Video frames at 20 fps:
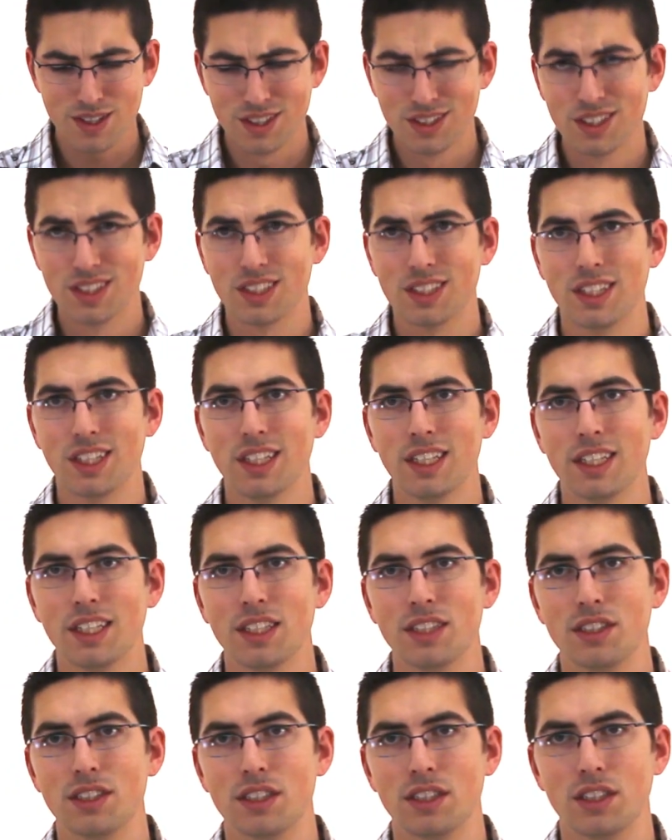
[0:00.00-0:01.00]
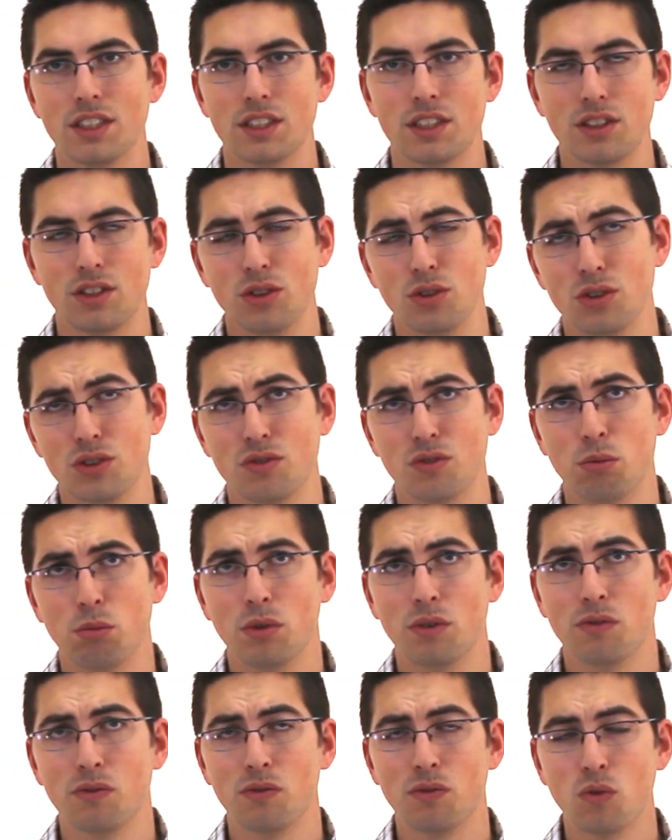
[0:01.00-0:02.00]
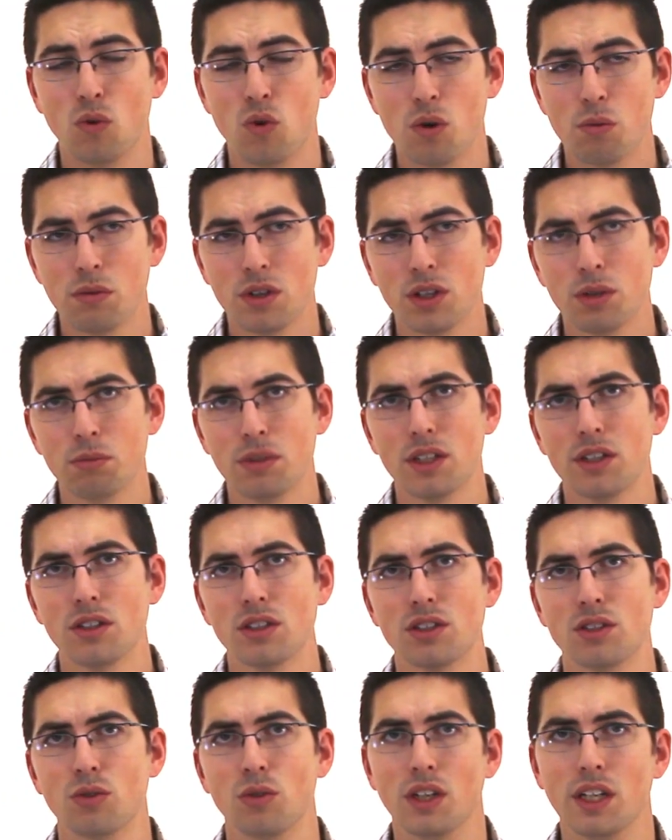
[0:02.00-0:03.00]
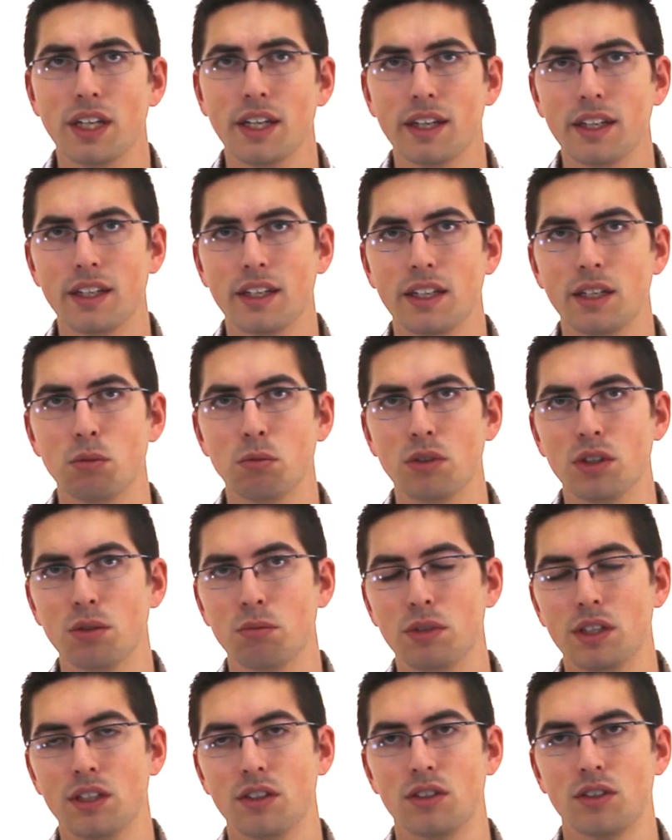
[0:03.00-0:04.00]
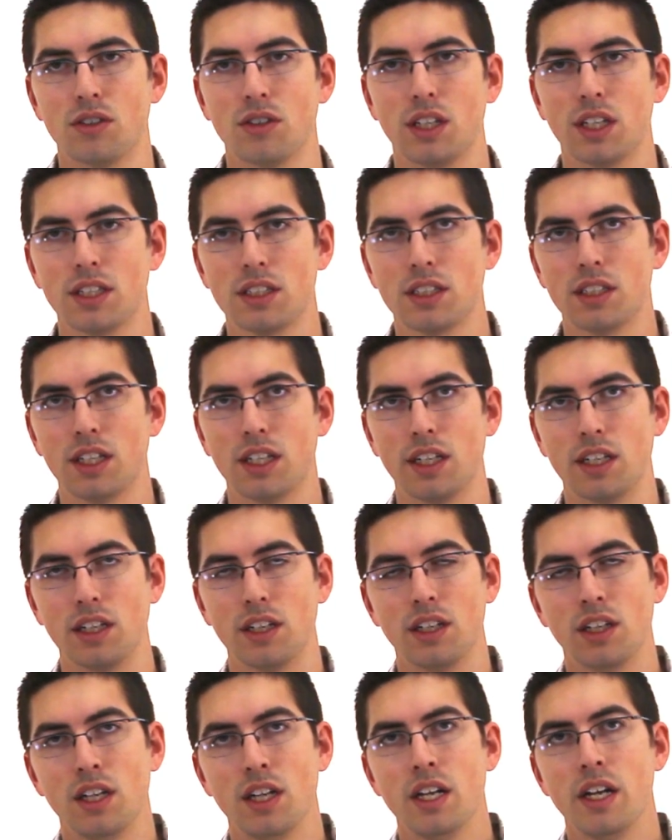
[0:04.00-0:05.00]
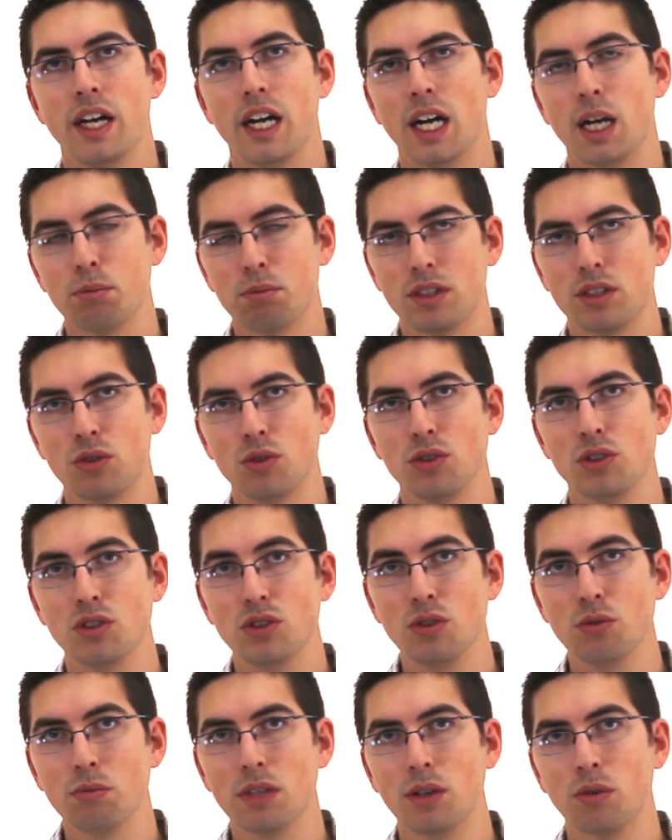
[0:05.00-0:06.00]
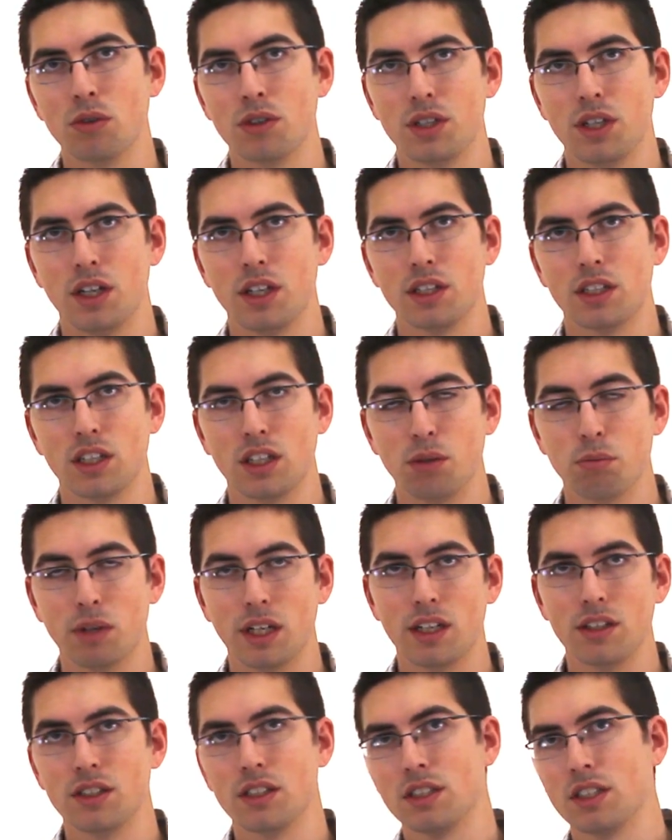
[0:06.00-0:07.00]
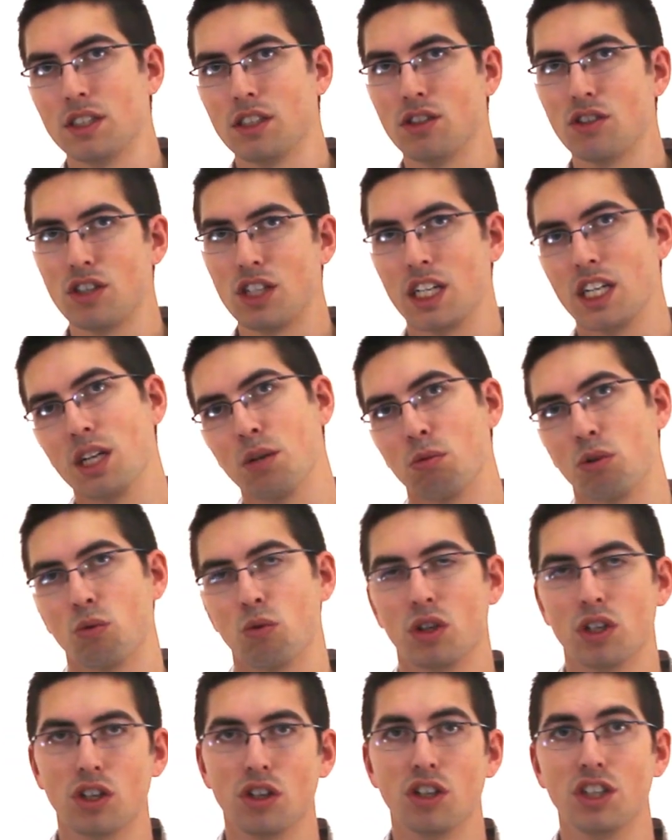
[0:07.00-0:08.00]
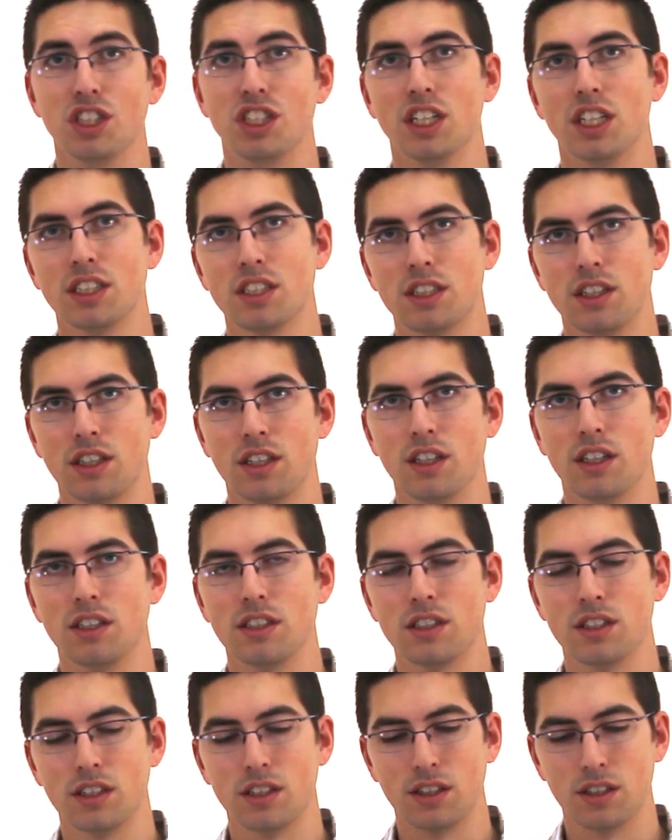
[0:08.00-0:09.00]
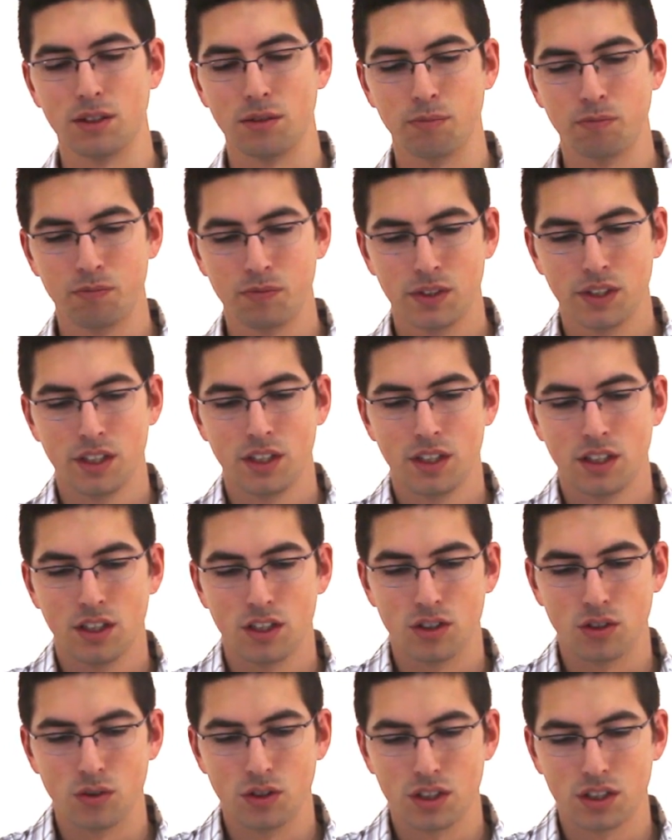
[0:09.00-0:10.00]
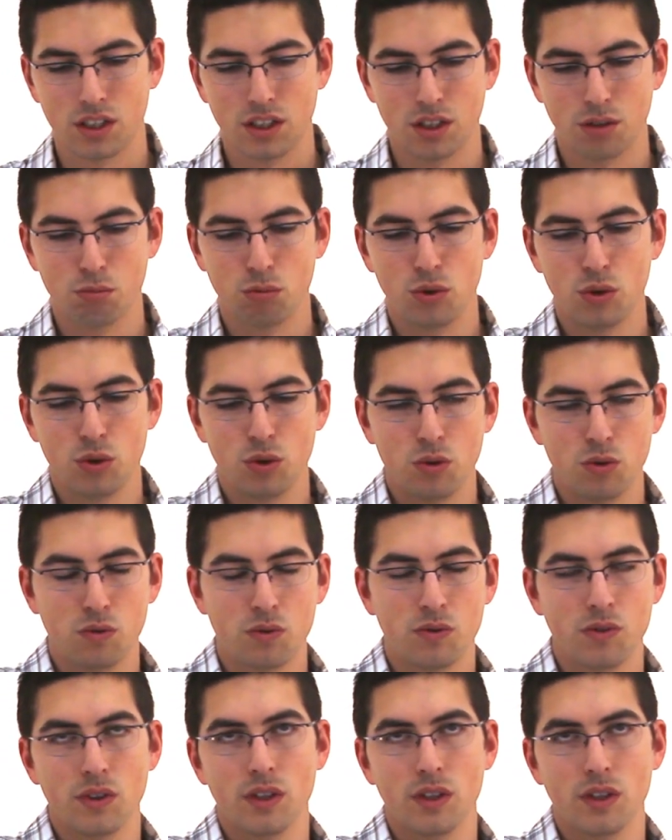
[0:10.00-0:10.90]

And this lens goes from a 4mm to an 88mm, so that's that optical zoom that we're talking about, just like your camera where you're adjusting it. So it's going to move,